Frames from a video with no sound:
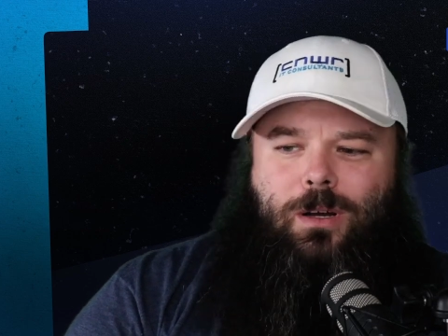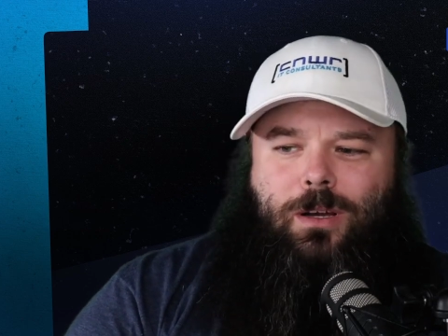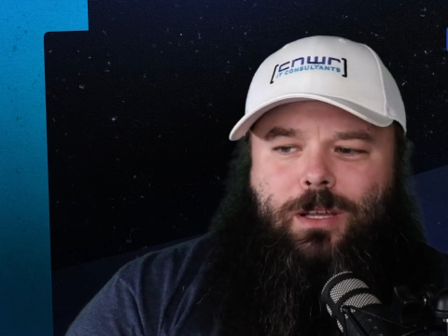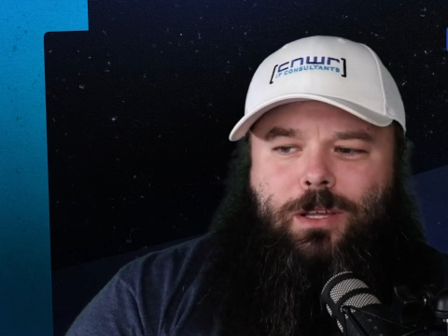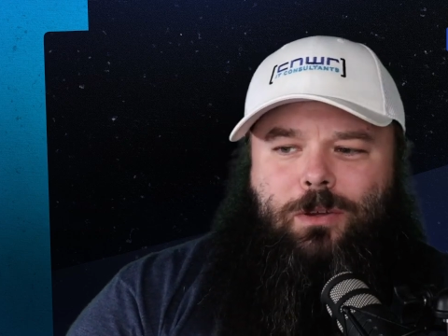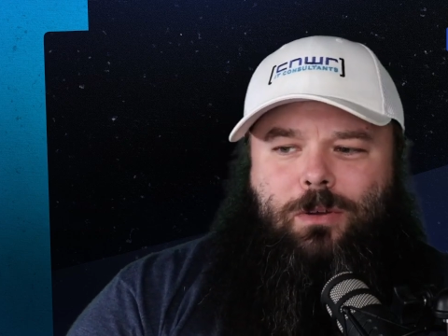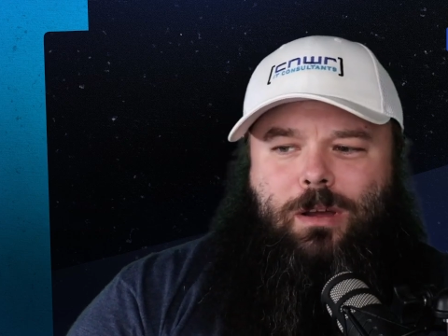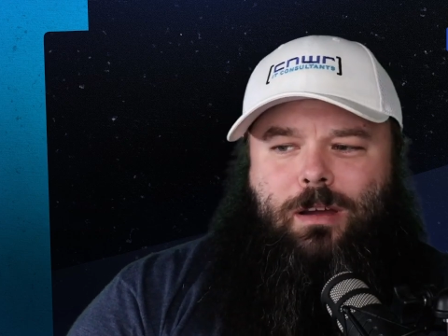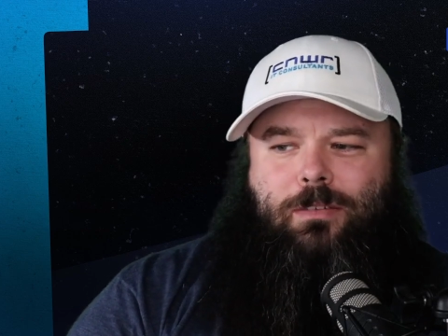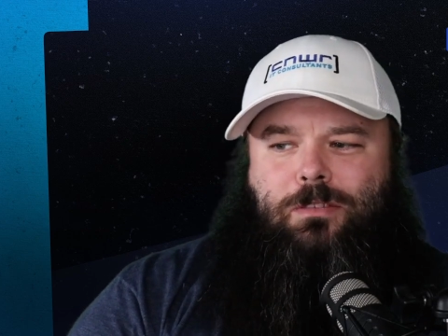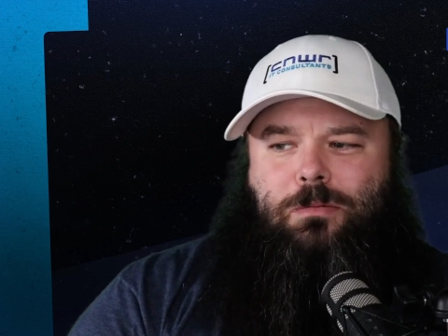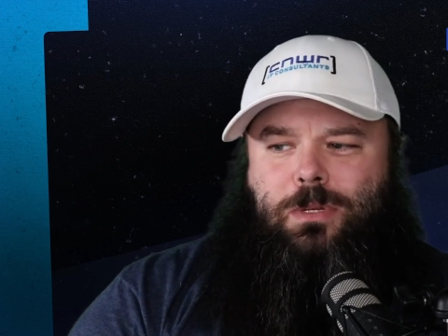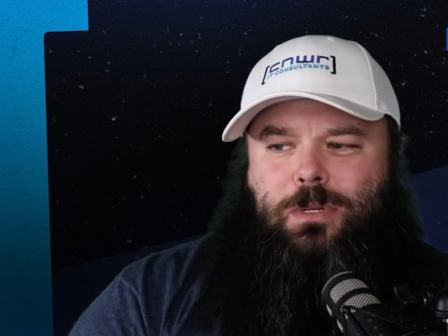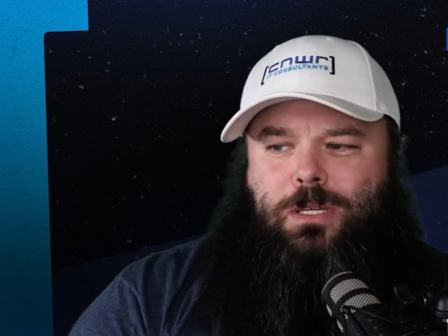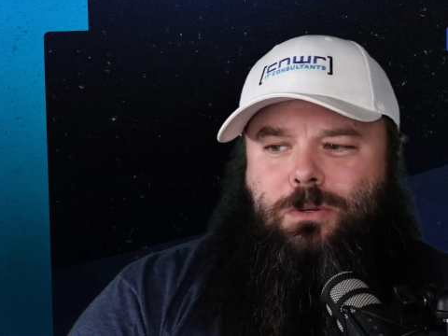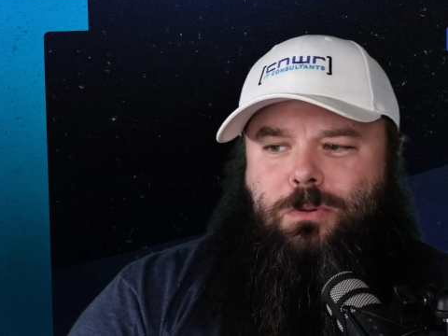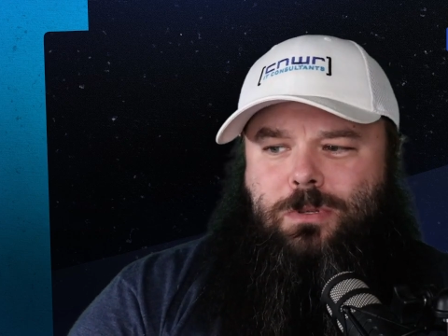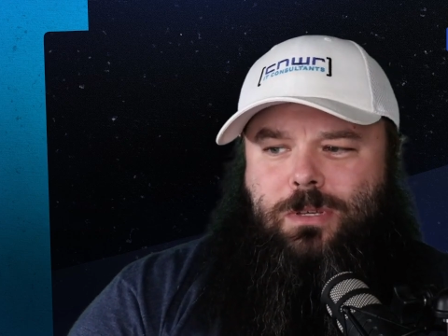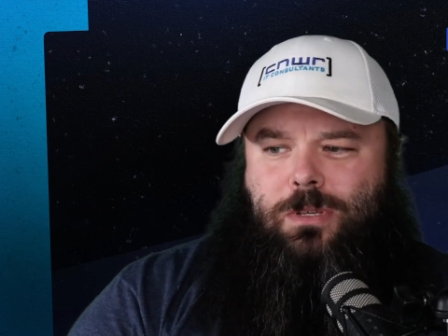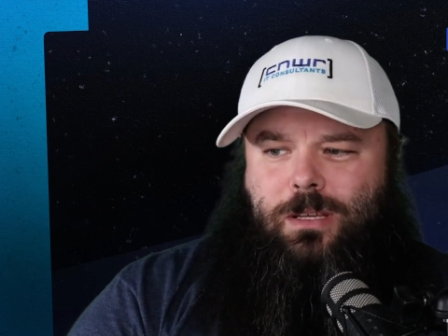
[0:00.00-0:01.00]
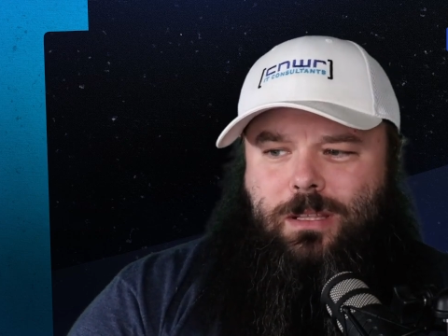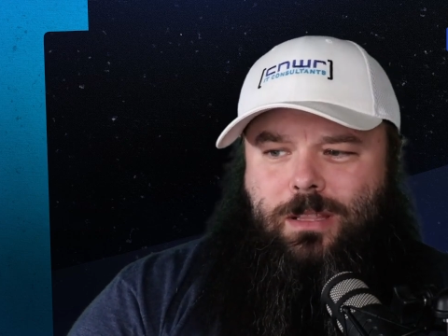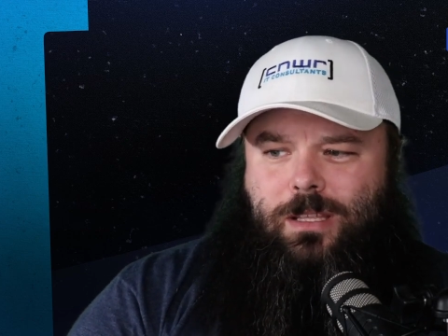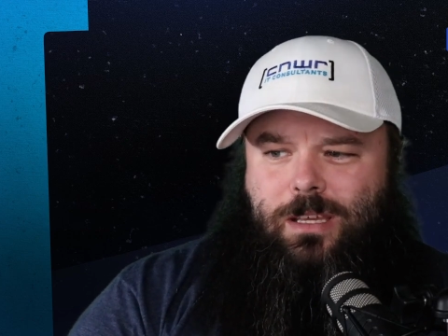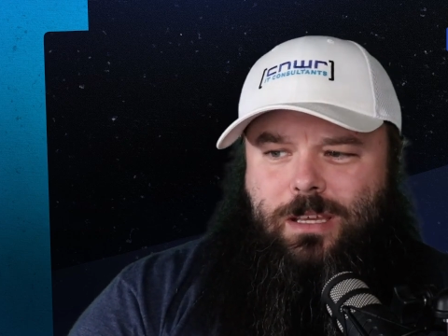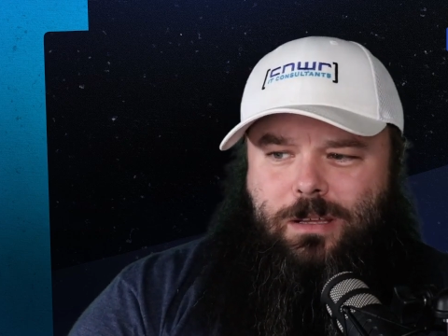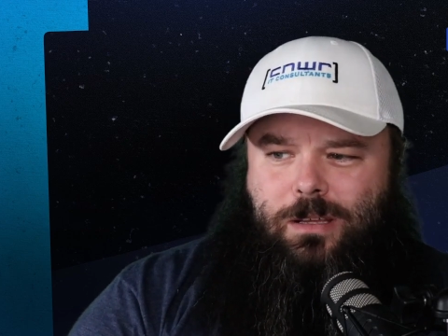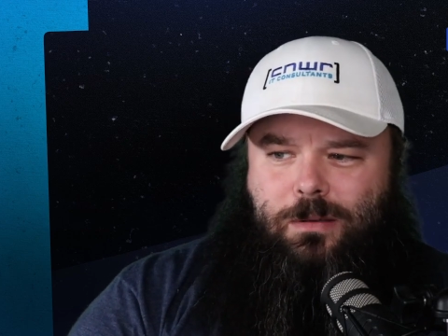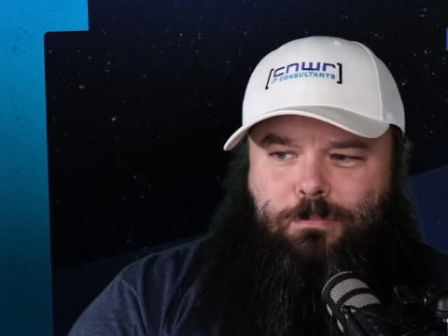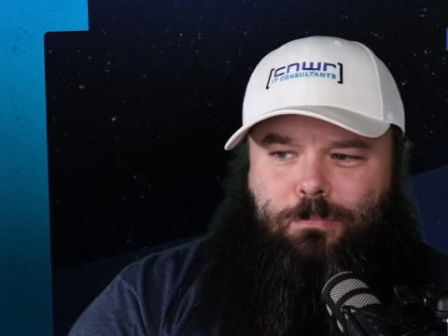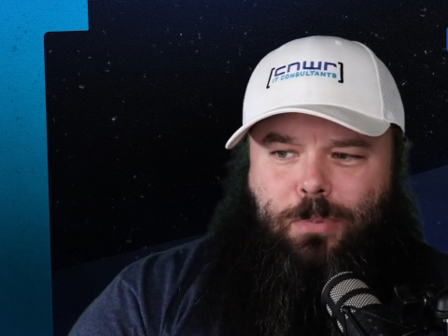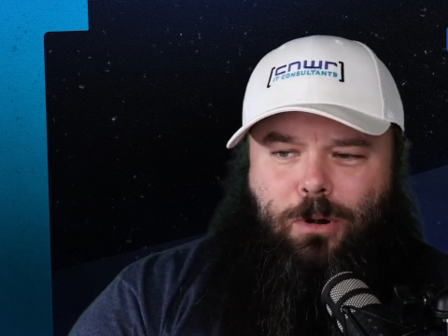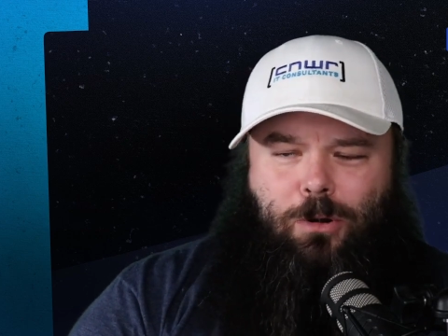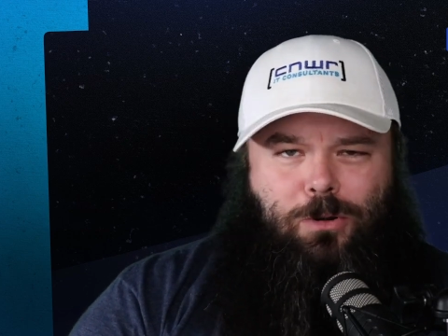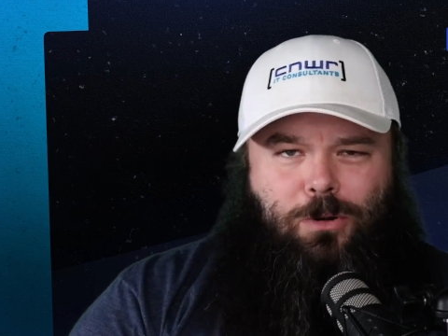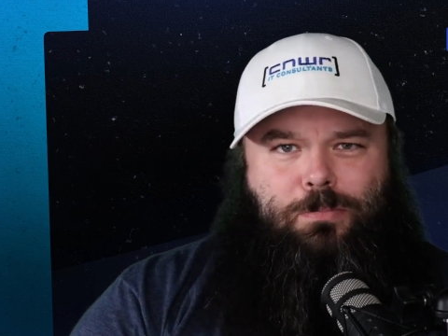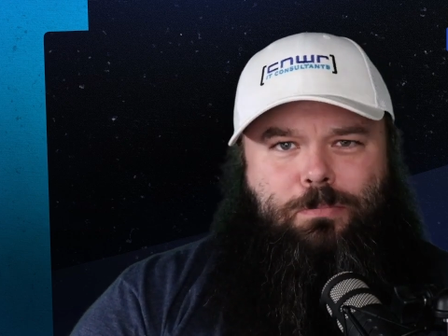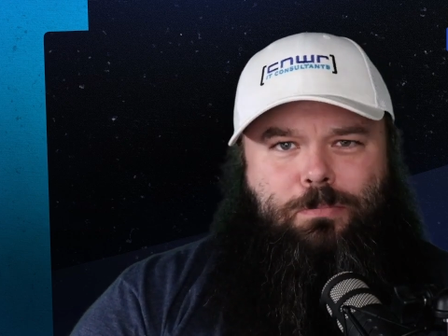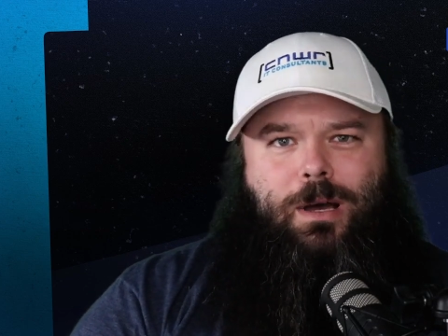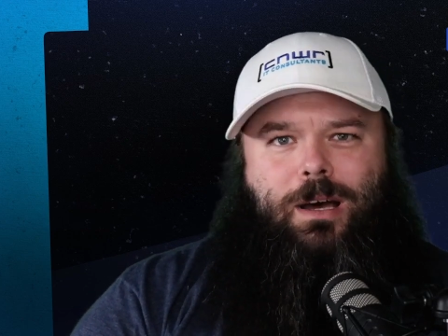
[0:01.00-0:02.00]
you have to be using the
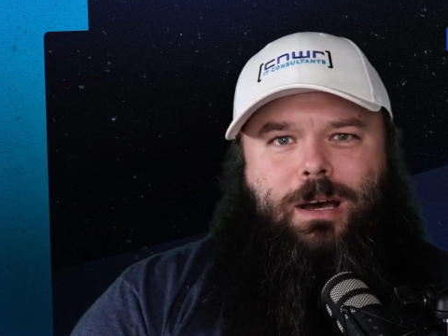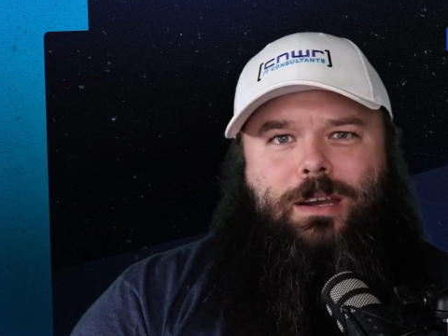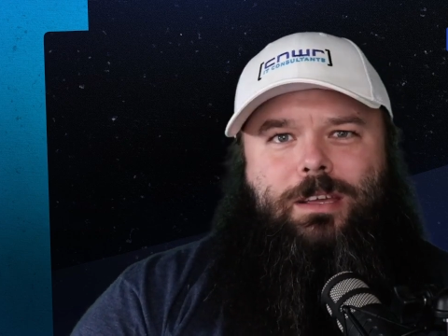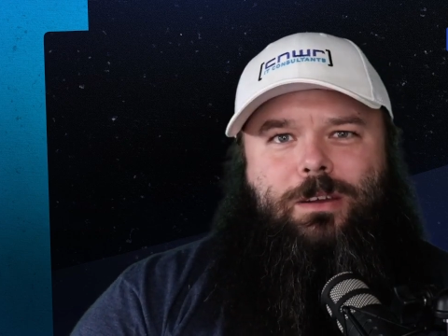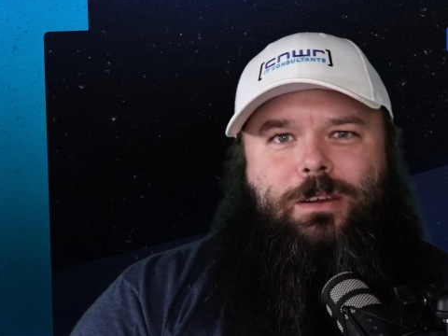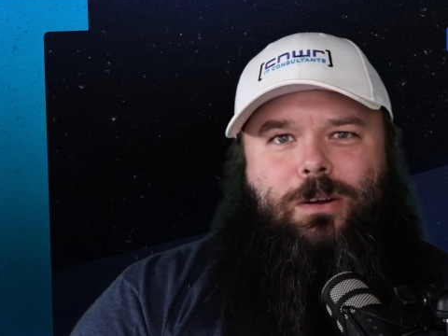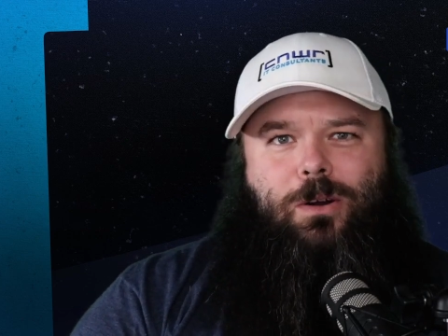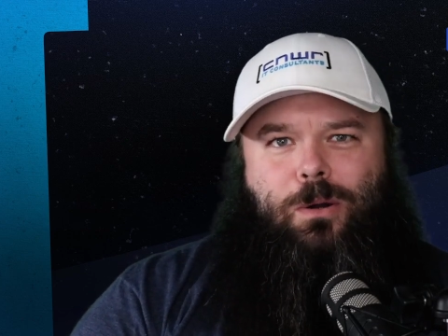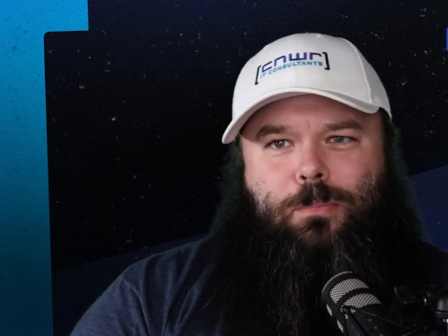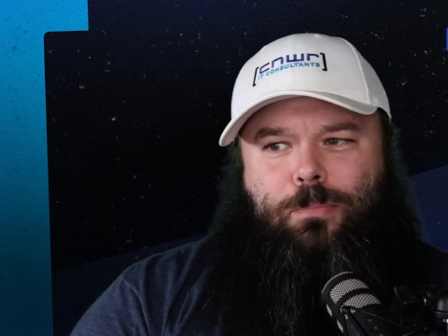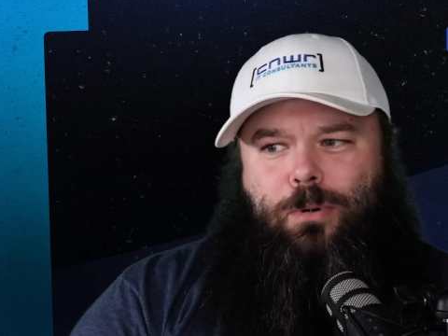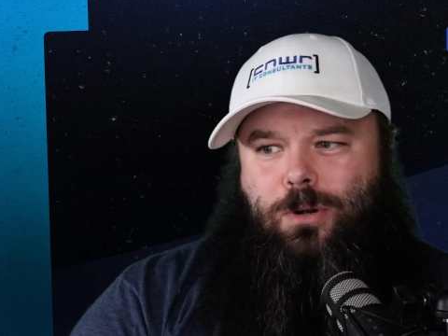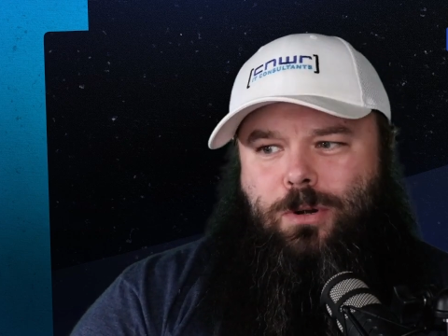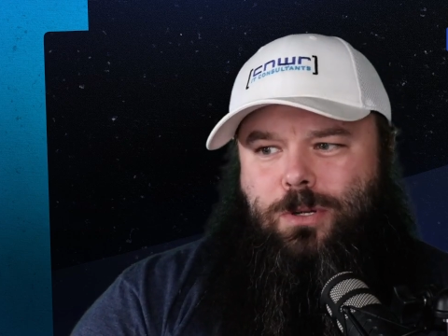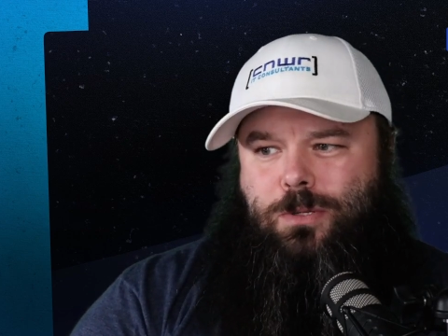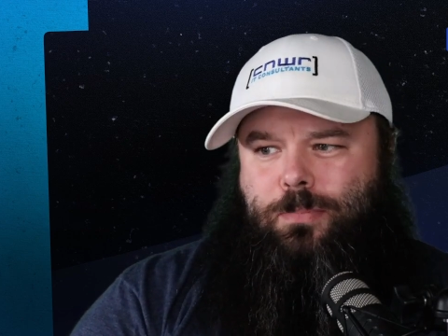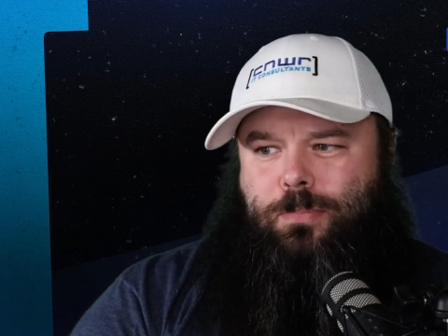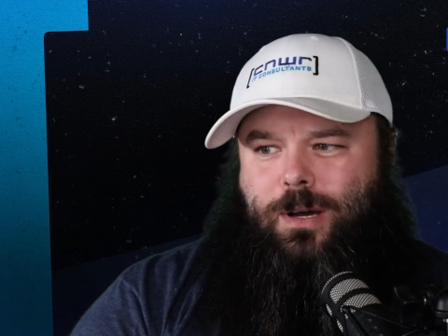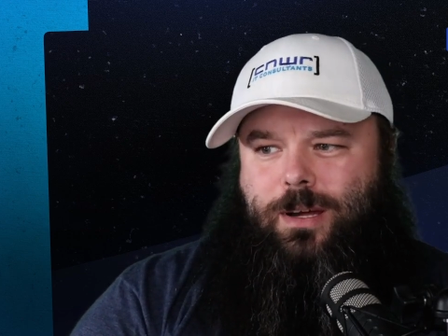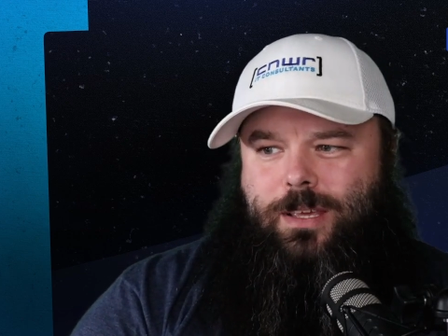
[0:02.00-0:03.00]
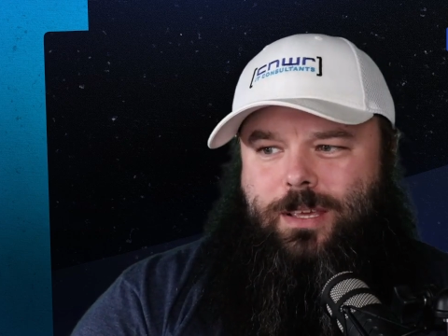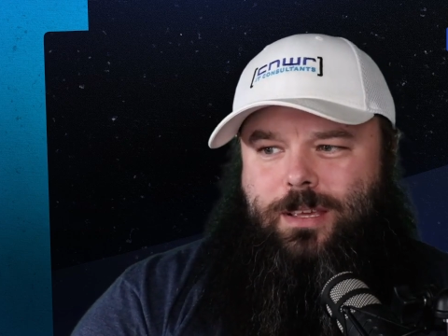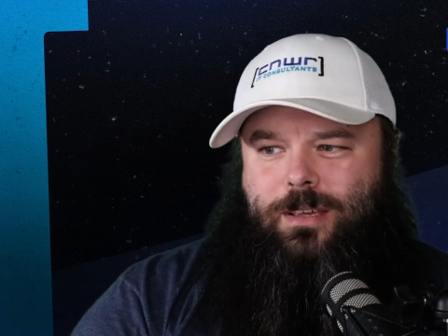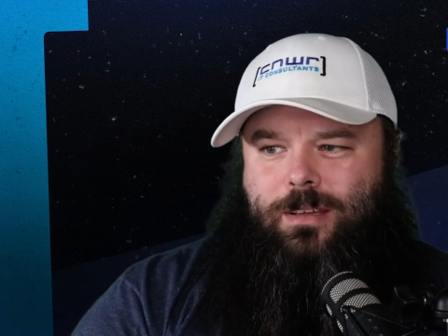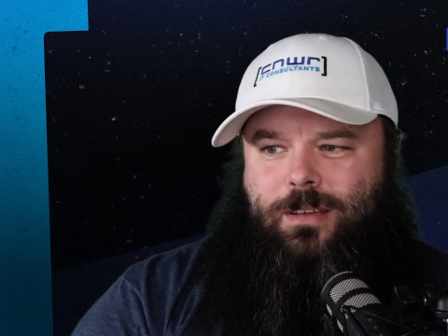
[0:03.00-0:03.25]
parse body, our parse body